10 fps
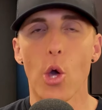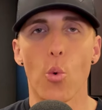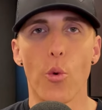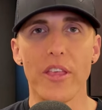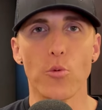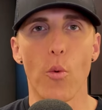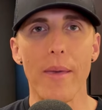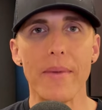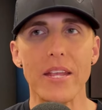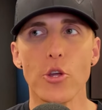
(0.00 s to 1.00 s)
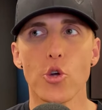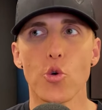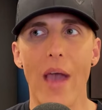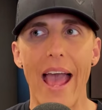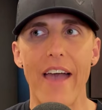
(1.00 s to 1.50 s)
with women
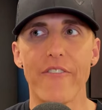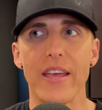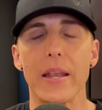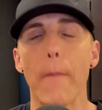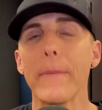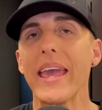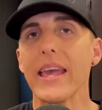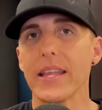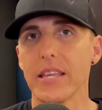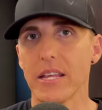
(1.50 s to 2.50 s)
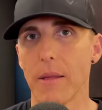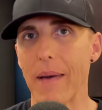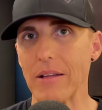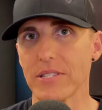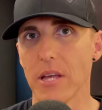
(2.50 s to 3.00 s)
who have an opinion
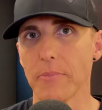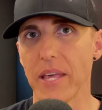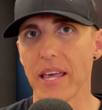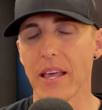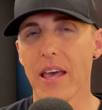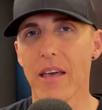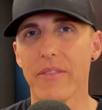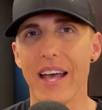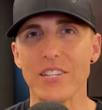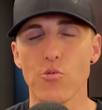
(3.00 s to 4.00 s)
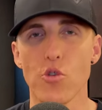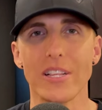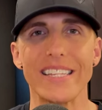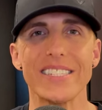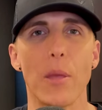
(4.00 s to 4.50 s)
about something that's
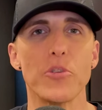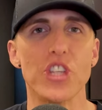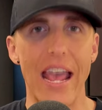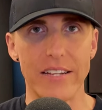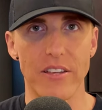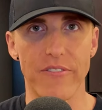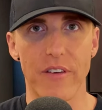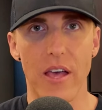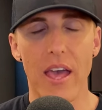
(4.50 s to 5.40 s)
really subjective.